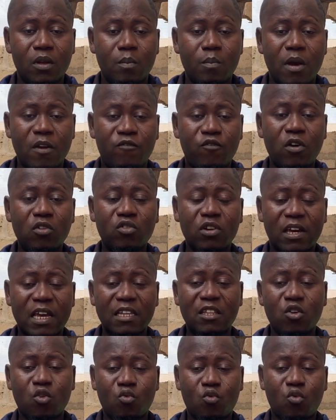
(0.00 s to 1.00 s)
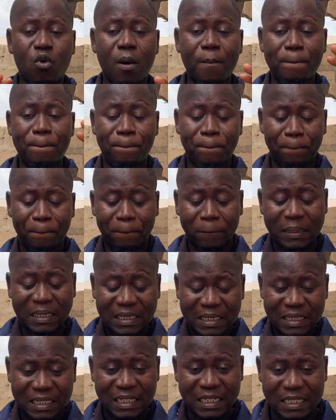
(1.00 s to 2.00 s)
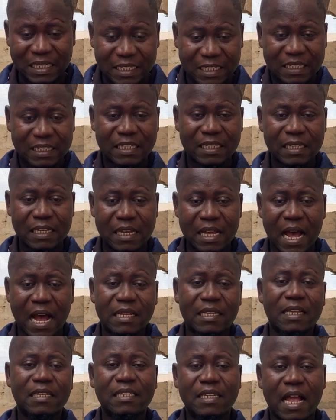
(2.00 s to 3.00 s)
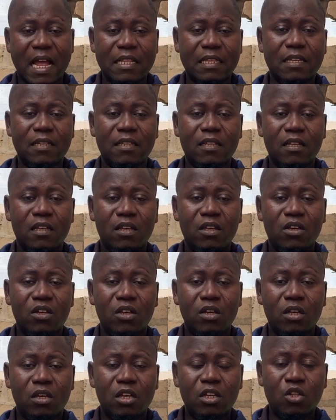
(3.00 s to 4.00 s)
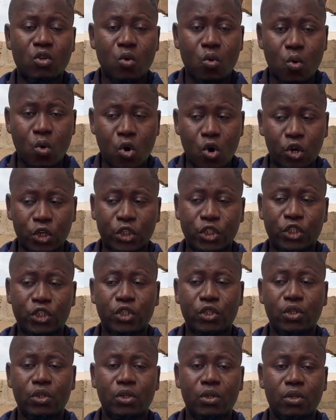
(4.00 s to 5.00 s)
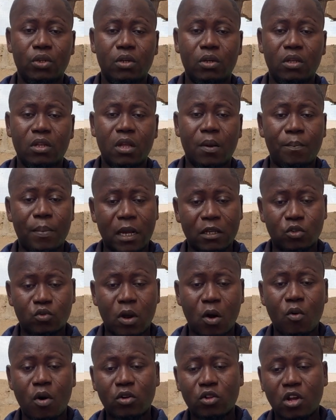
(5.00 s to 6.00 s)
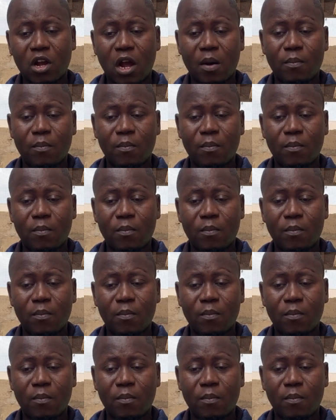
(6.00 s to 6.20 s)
But if you want to get the complete understanding, you need to watch the part 1 where we talk